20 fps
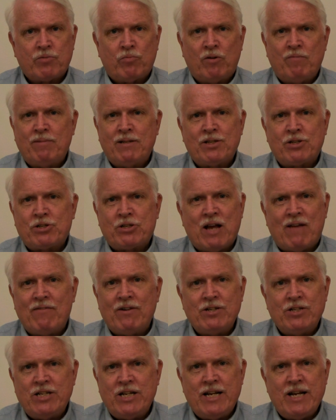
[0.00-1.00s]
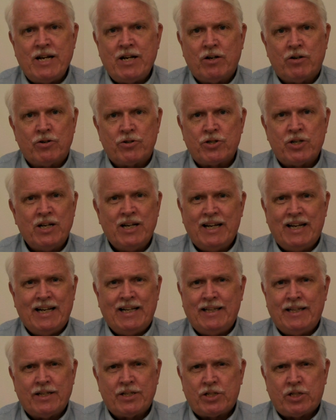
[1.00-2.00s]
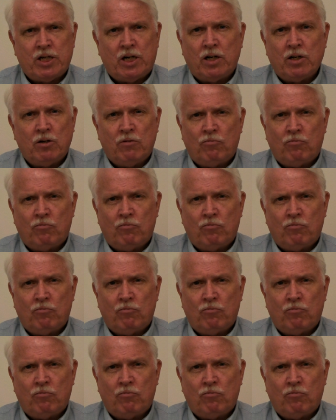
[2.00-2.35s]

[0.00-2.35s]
We've been seven years in this tug